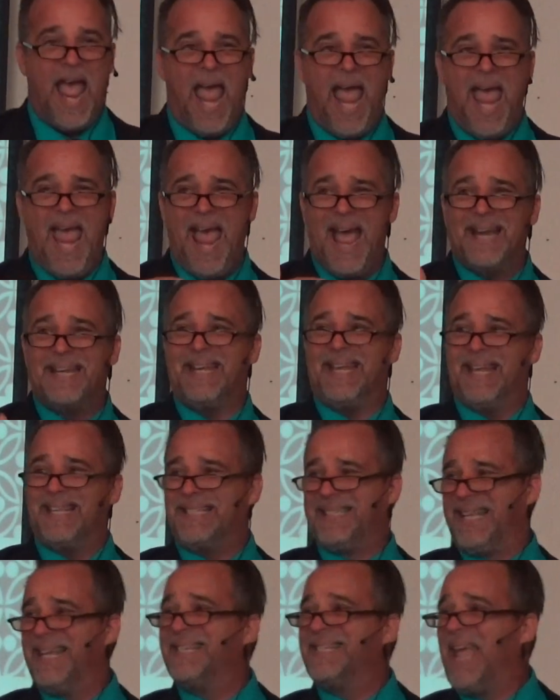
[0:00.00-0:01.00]
and
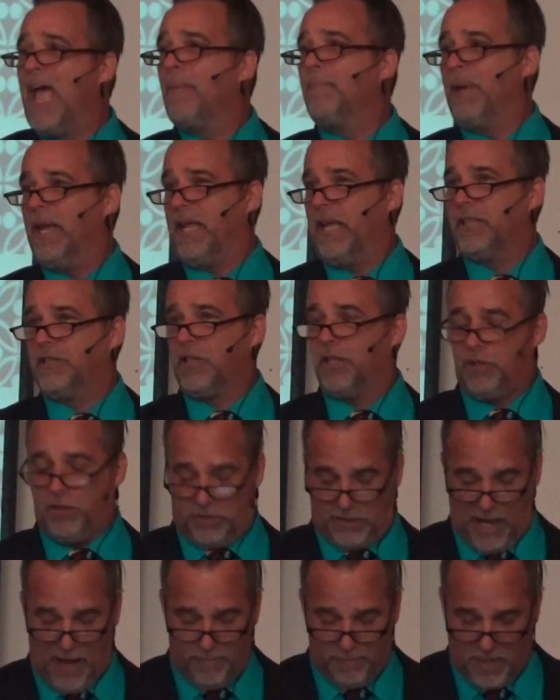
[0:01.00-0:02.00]
it's condemning at the
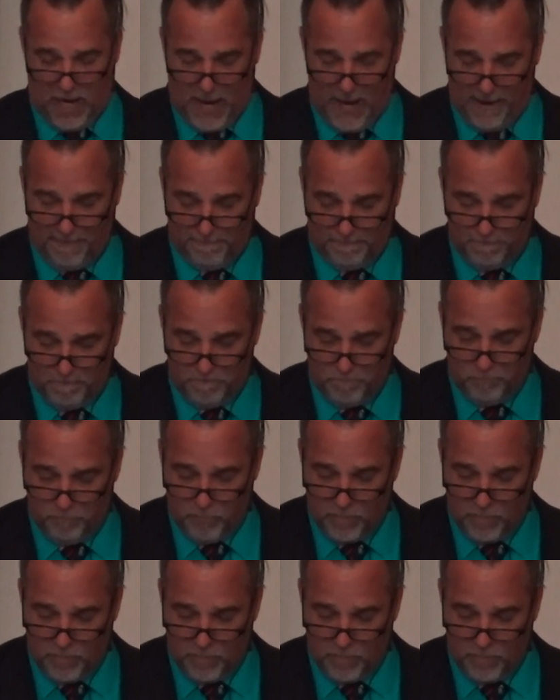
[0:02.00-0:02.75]
same time.